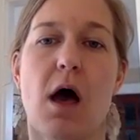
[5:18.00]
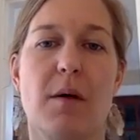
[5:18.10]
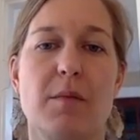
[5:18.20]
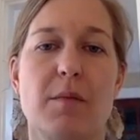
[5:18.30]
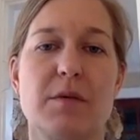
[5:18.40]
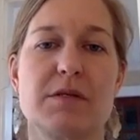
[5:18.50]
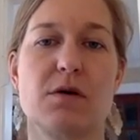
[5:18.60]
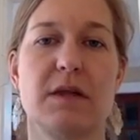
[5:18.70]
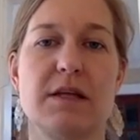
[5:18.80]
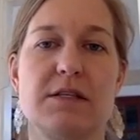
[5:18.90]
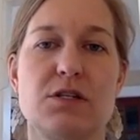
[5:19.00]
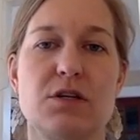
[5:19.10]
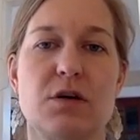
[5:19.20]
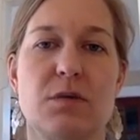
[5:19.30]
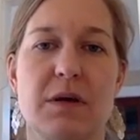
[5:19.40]
So let's jump
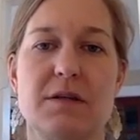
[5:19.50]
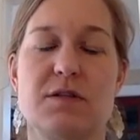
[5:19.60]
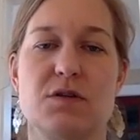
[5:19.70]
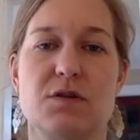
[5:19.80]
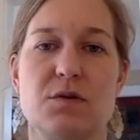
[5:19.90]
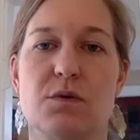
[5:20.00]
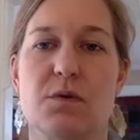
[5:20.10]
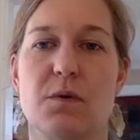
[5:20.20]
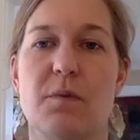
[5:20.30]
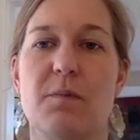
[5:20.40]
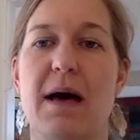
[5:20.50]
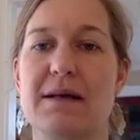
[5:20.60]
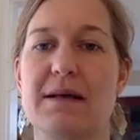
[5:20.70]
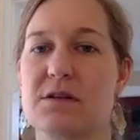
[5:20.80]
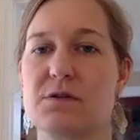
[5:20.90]
into
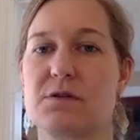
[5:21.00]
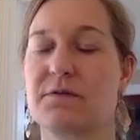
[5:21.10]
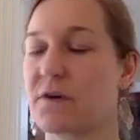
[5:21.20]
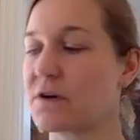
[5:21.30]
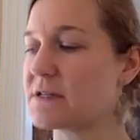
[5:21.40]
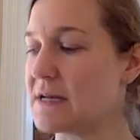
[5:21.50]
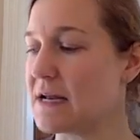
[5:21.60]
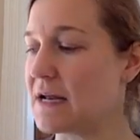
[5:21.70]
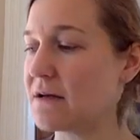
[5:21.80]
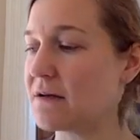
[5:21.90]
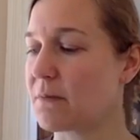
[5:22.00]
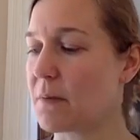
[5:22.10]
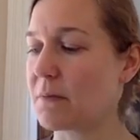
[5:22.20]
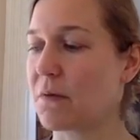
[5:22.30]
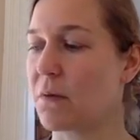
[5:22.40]
Maslow's first need.
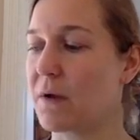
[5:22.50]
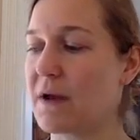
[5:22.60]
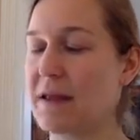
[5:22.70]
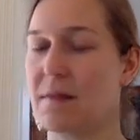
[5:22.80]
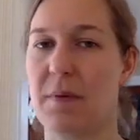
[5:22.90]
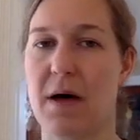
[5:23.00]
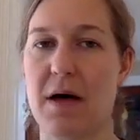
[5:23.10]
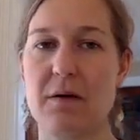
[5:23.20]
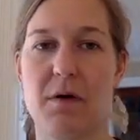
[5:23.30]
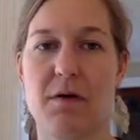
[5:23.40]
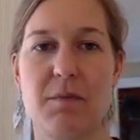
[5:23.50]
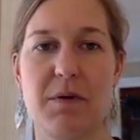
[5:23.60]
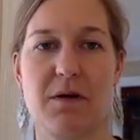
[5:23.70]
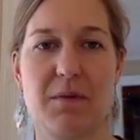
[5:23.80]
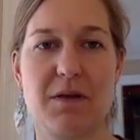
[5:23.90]
Remember the one at the bottom of the
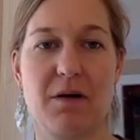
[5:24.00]
pyramid there.